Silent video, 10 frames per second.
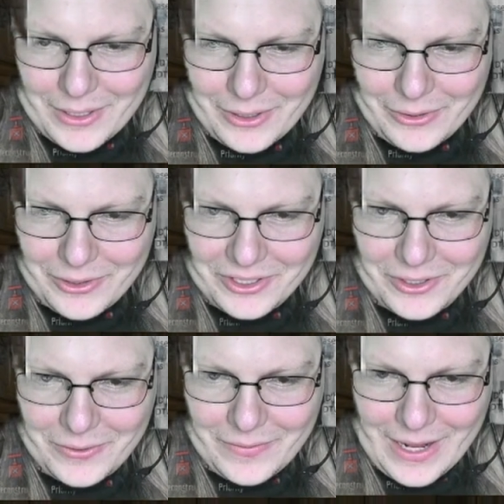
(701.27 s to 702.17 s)

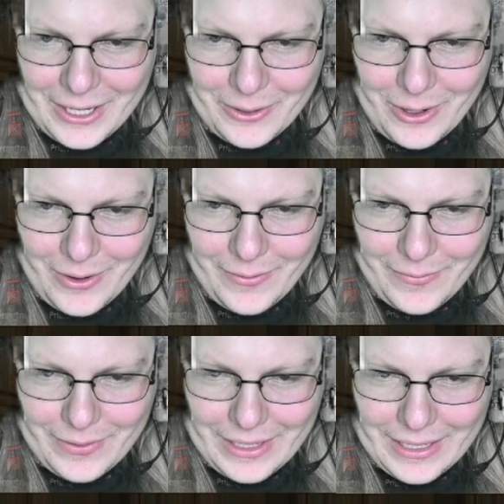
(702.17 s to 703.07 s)
nutritional value of
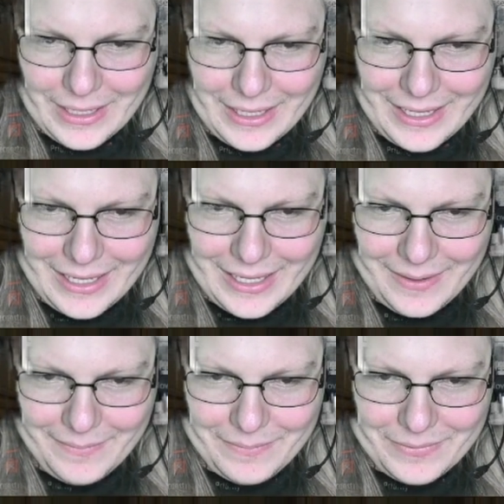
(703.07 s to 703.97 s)

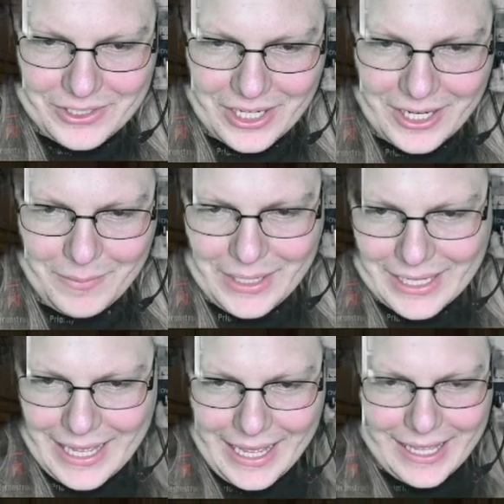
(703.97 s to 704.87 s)
a shine bug
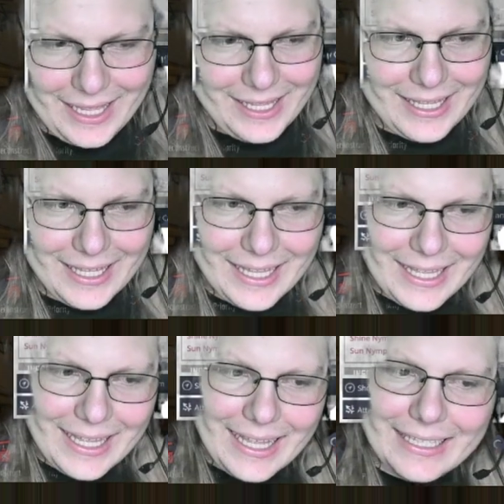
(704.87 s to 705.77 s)
egg.
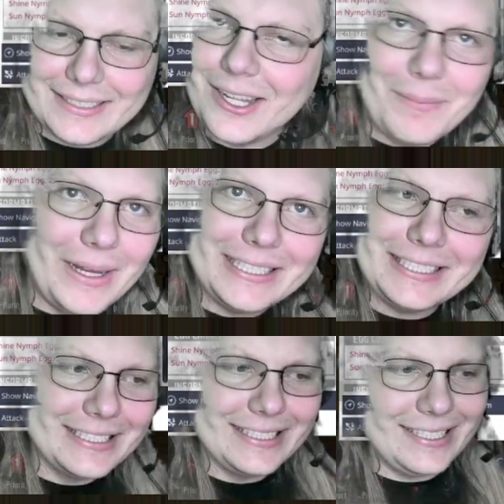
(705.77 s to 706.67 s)
It's not
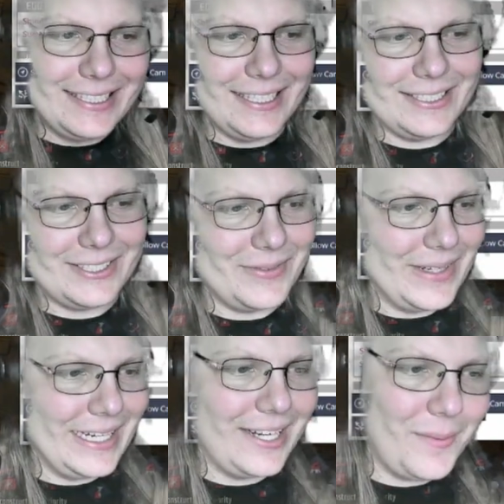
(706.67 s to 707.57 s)
much. It's
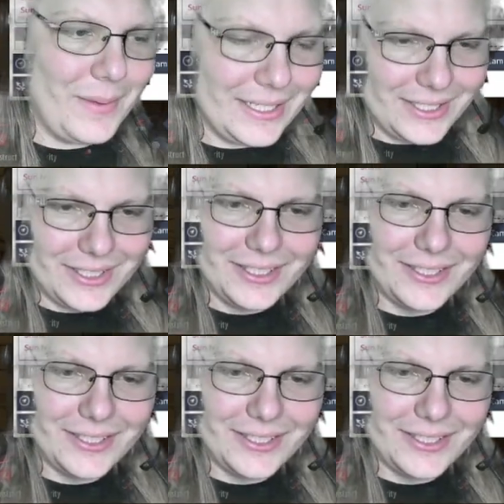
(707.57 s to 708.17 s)
really not much.